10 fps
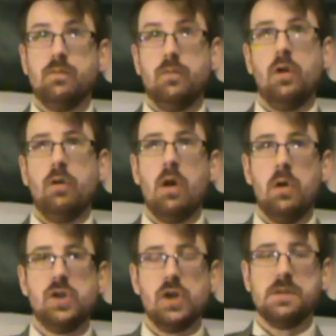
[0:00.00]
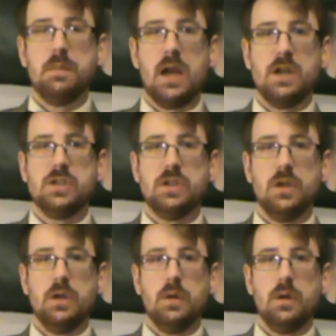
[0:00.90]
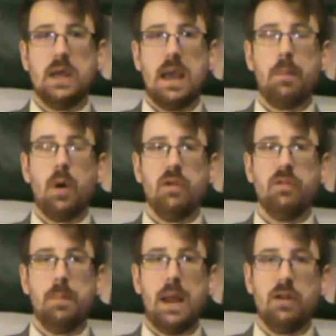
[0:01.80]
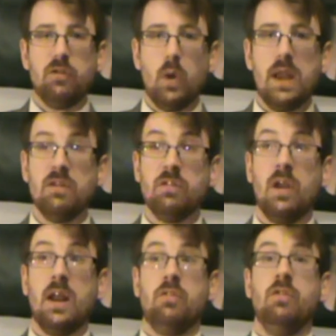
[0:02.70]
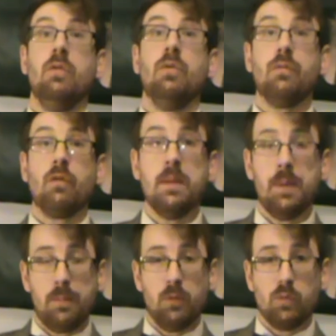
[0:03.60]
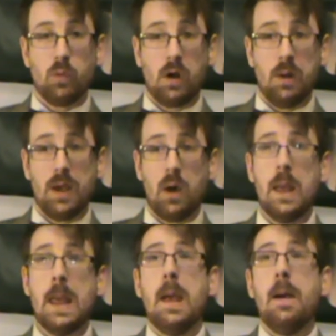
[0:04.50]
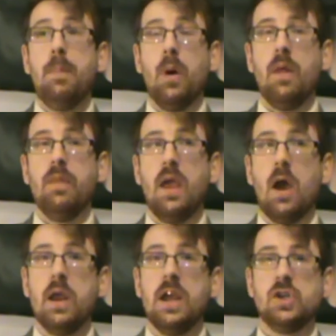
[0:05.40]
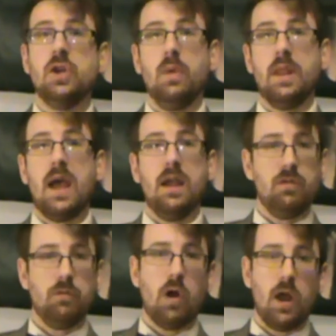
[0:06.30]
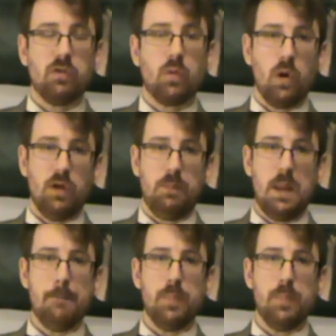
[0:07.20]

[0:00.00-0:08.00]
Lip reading: Ronda only just managed to get past the Bella Twins, so now she's got three people to worry about. But the only issue with that is the Riott Squad have been